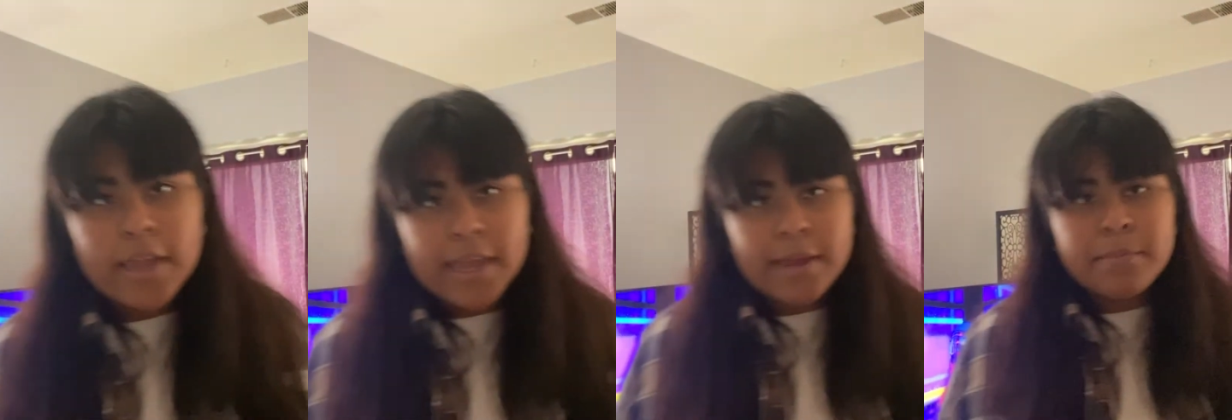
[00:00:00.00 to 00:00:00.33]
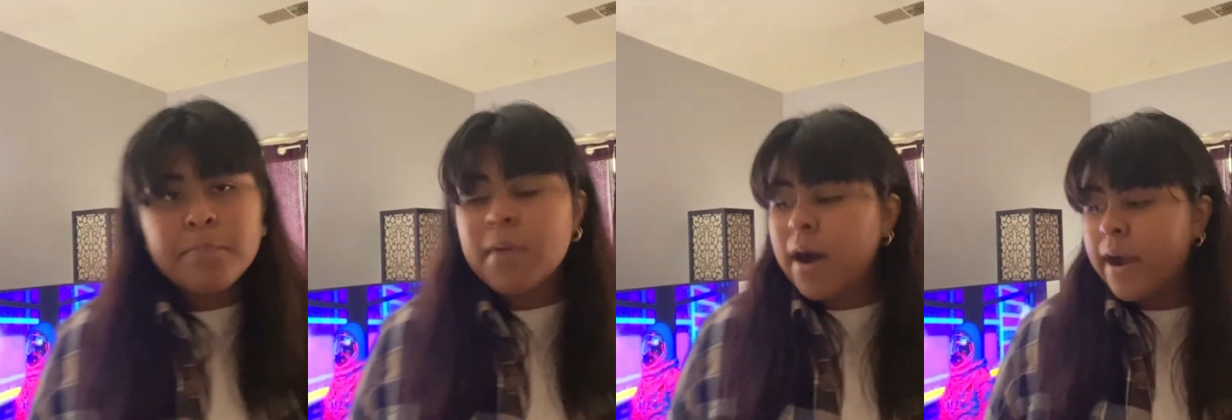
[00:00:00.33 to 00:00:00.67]

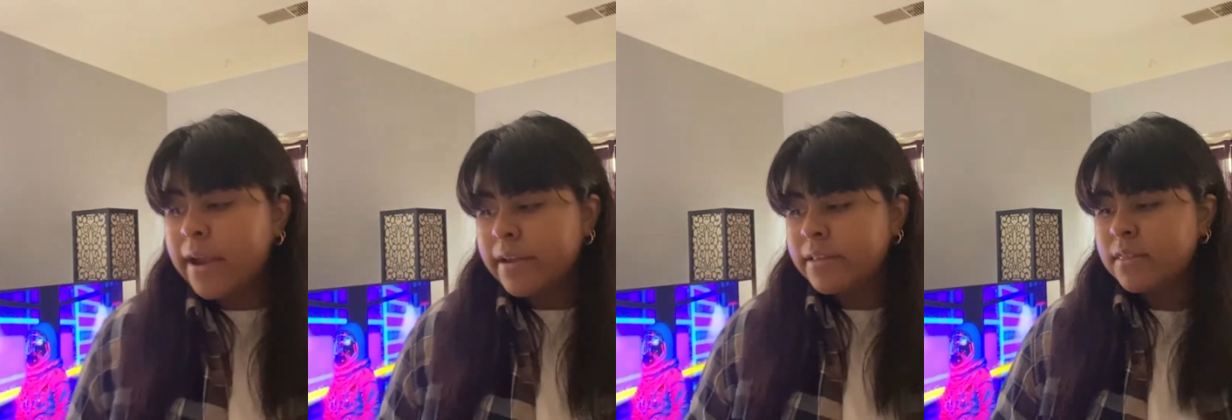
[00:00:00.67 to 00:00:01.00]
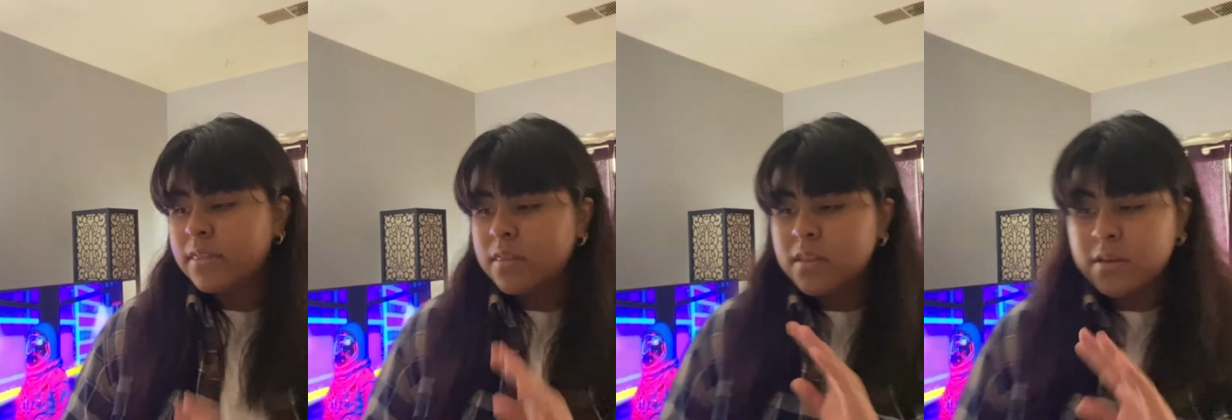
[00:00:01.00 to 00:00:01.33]
and buy
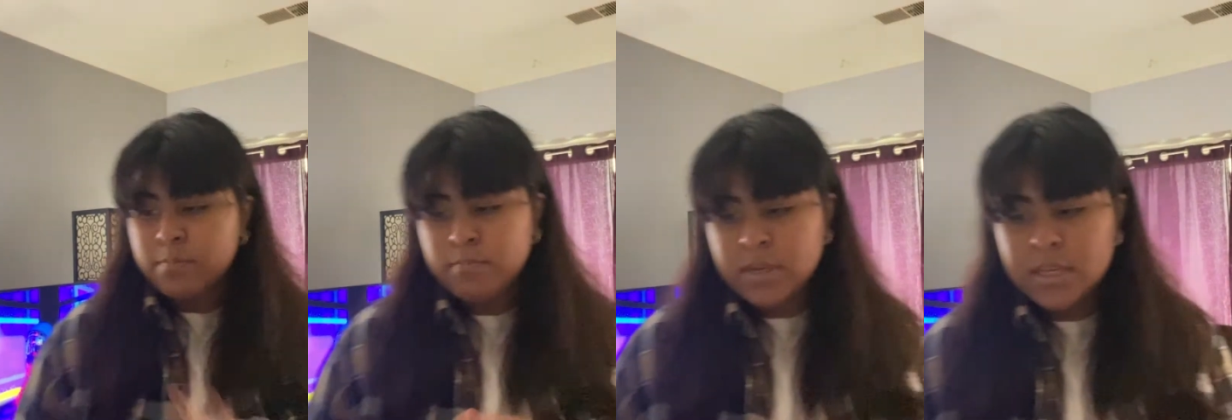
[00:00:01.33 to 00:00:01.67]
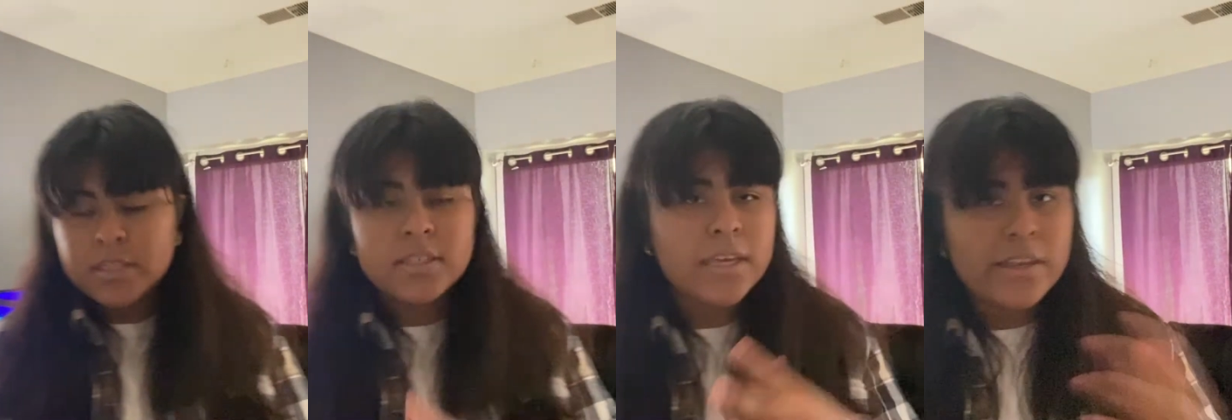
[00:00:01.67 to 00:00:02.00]
the
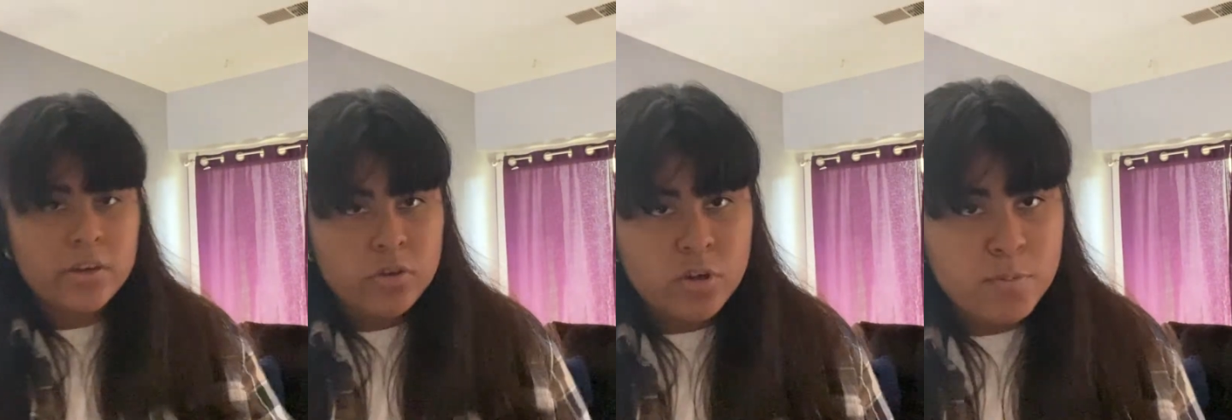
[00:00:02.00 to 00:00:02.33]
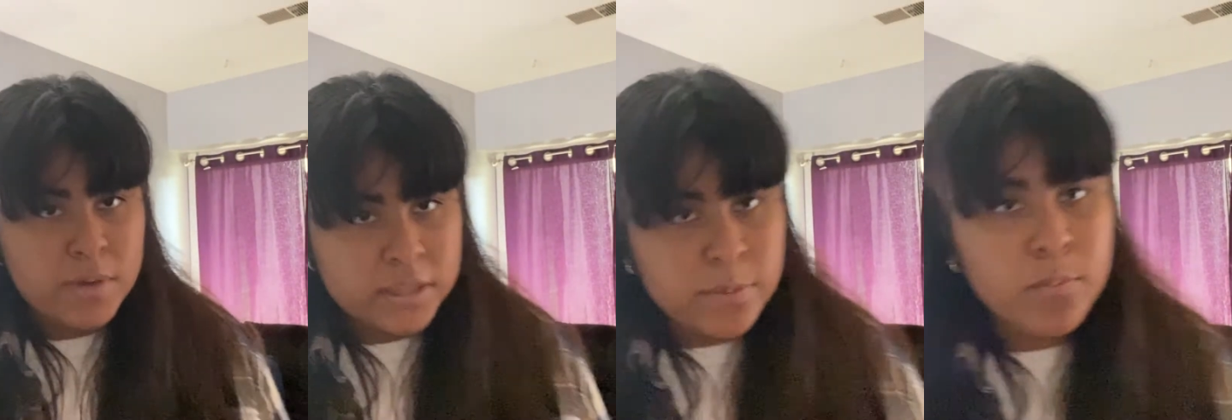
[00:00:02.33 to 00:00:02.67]
beads and you could
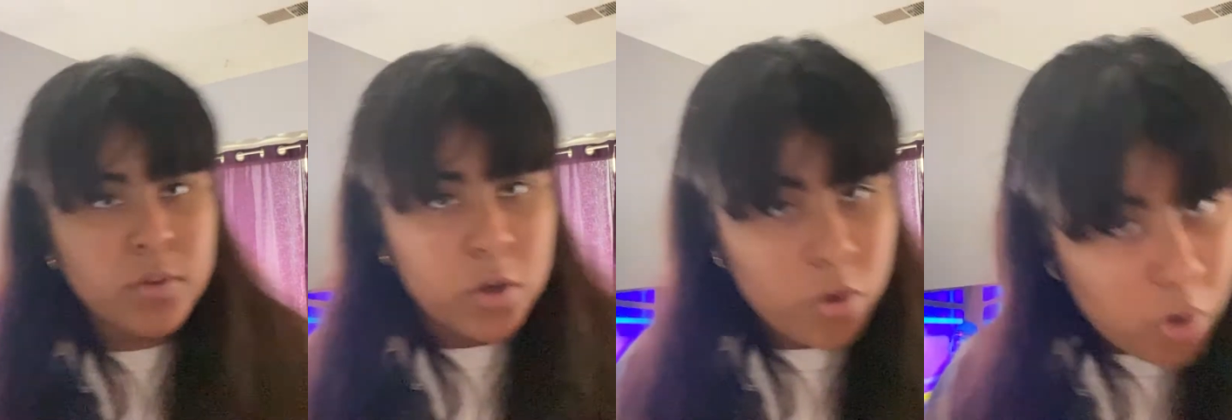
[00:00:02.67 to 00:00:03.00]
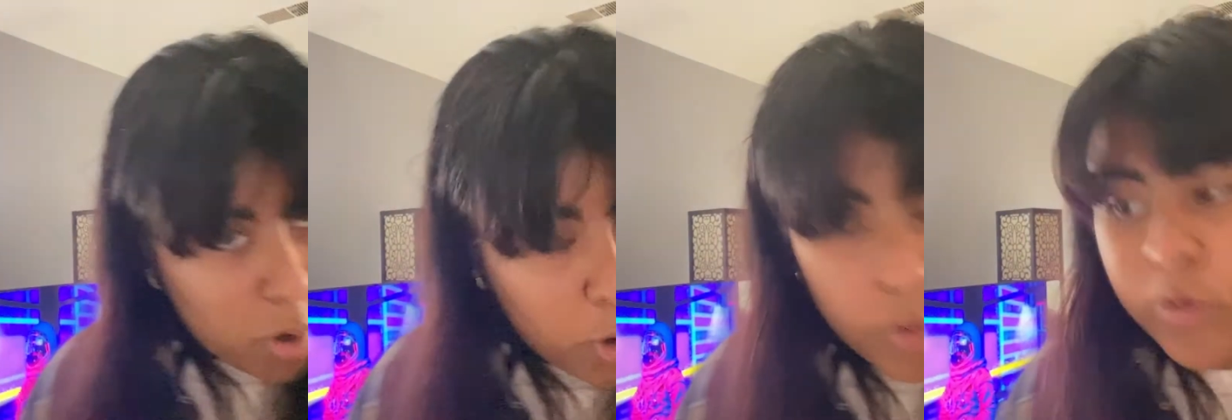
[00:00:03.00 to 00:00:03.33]
make them your
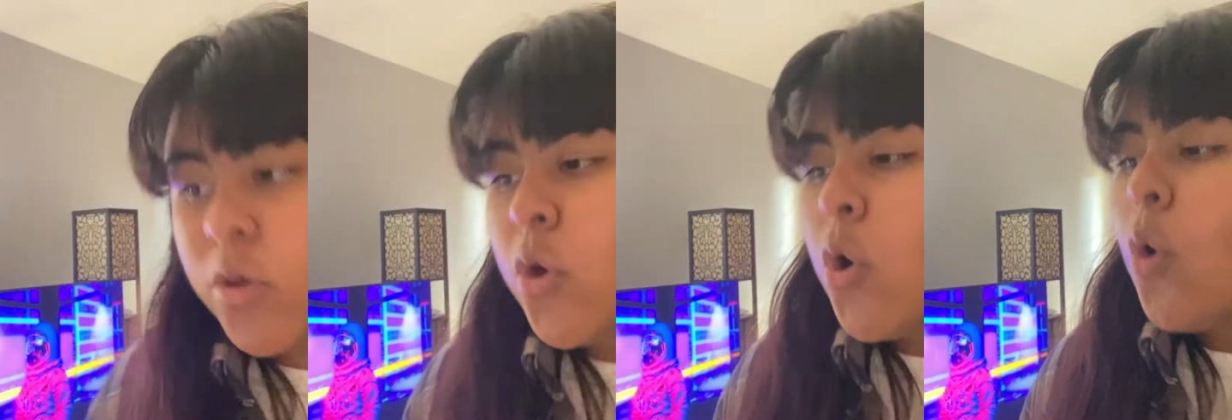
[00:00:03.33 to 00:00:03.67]
own,